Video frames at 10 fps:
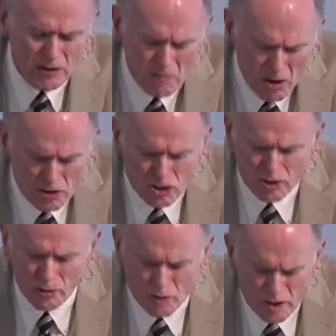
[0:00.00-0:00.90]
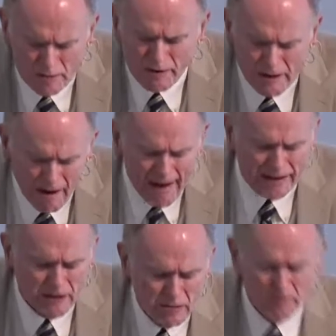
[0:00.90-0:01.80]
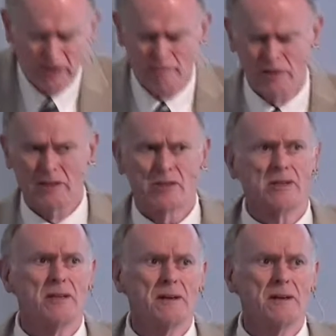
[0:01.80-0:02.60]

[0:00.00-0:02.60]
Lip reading: emotional, teary-eyed commitments.